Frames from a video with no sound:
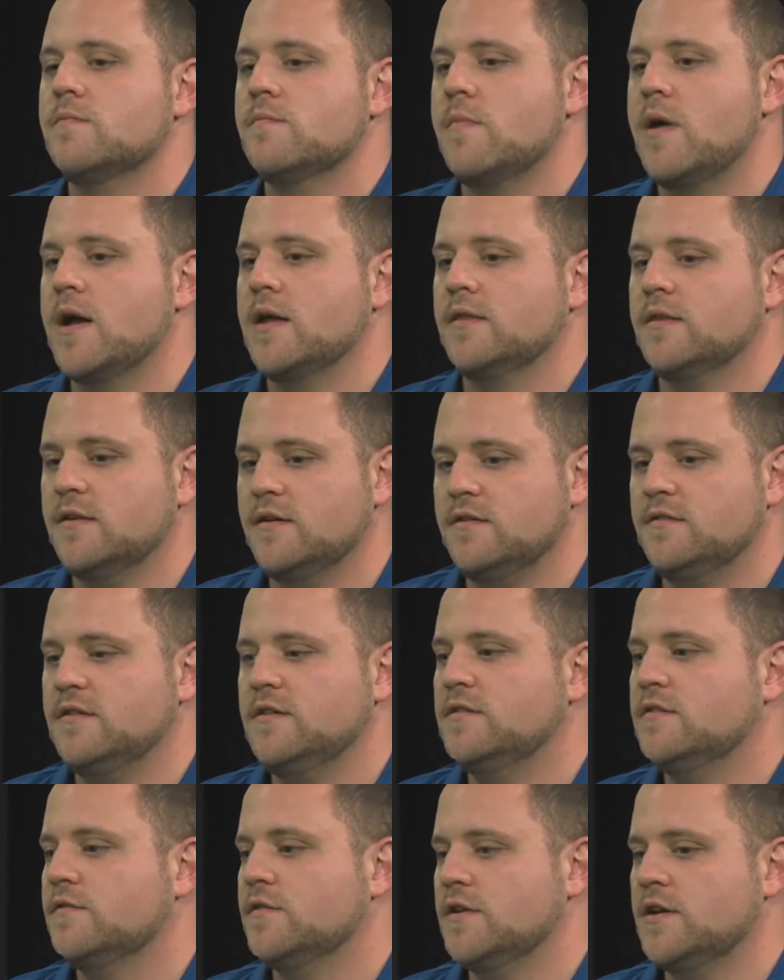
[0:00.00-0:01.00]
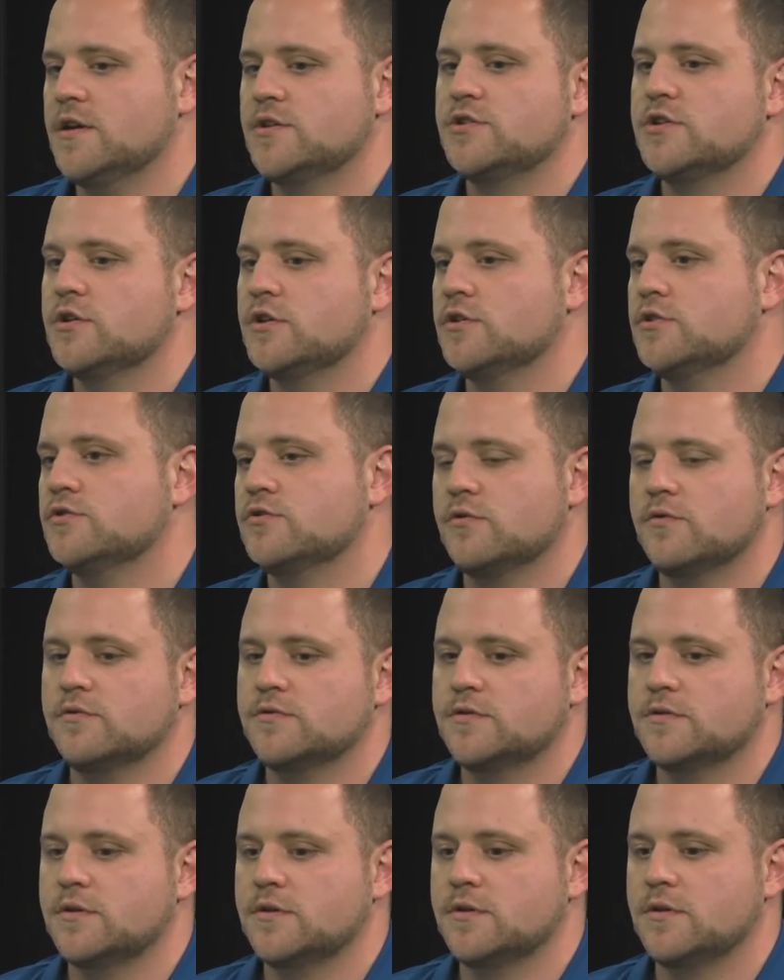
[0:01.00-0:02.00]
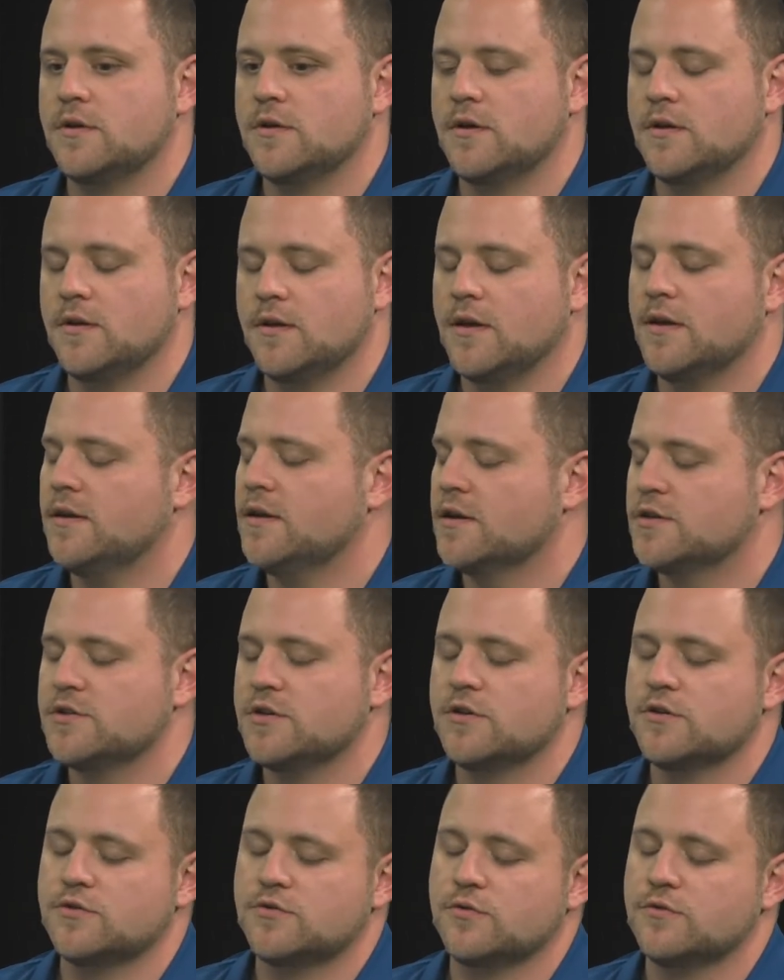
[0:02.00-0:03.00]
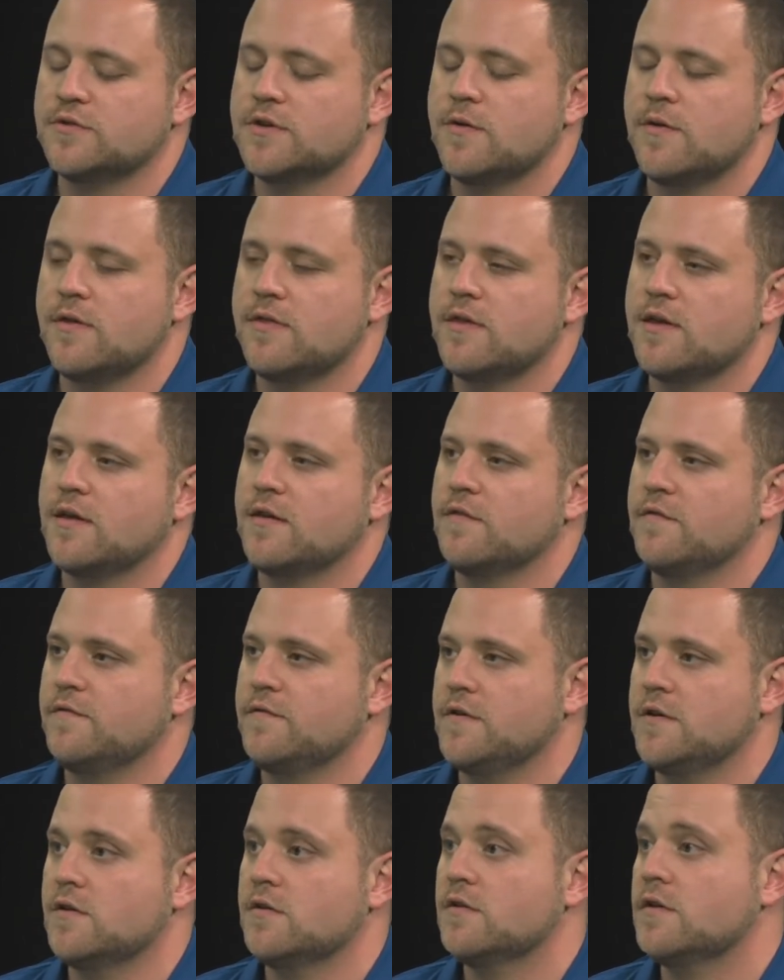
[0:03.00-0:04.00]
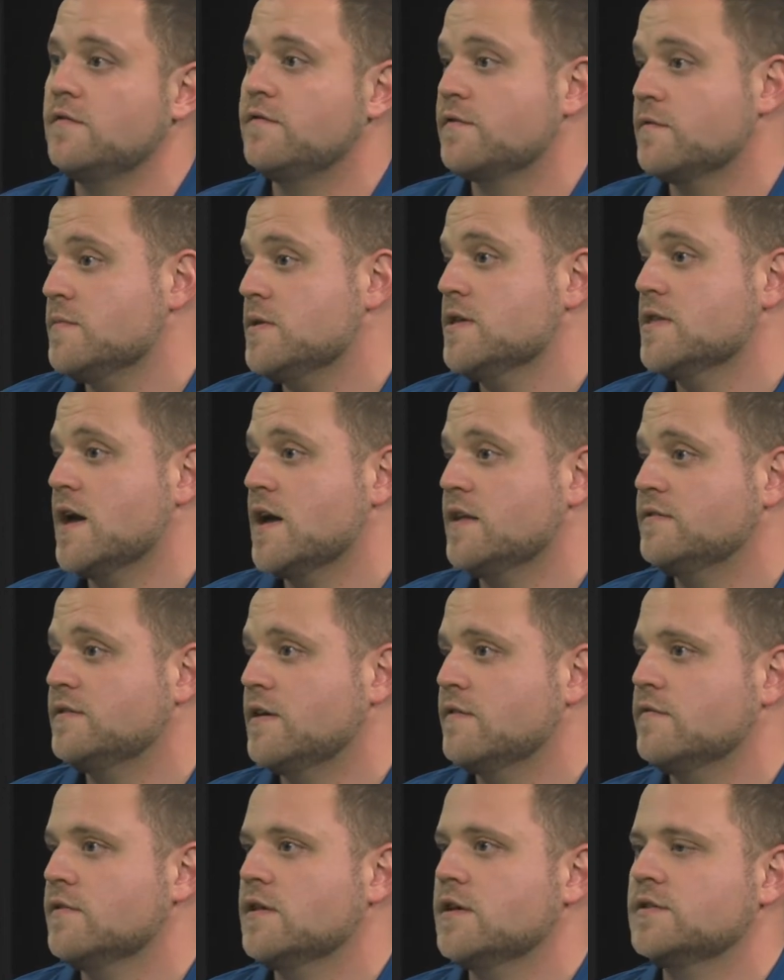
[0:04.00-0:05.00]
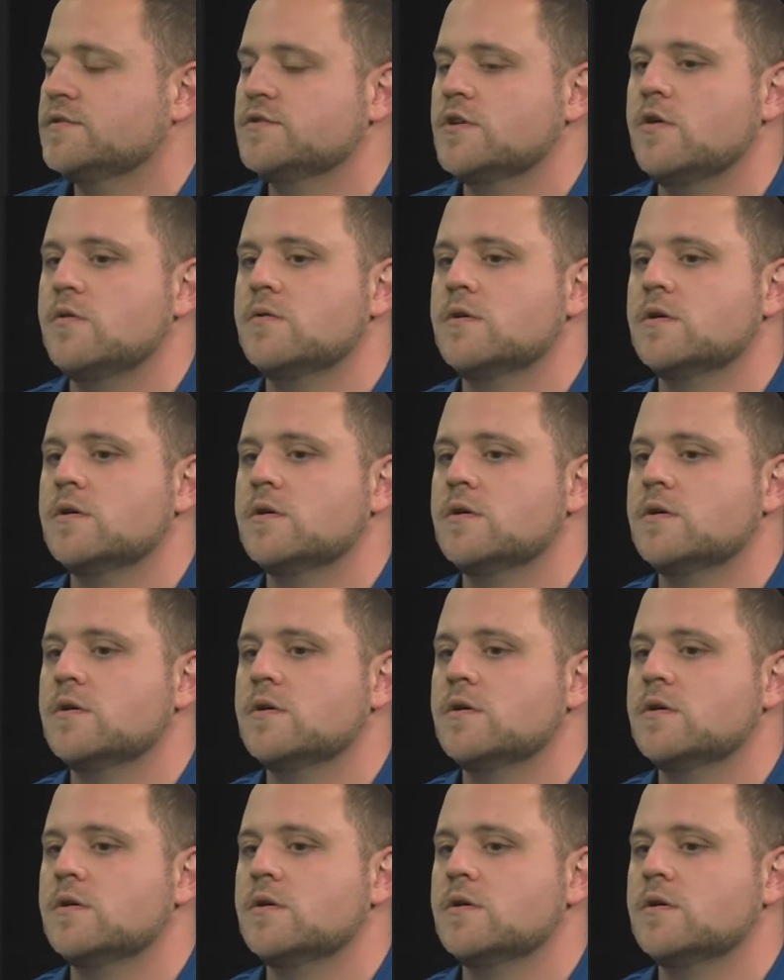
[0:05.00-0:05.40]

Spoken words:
the disease of addiction controls how I think and feel, and for me, that's everything. So,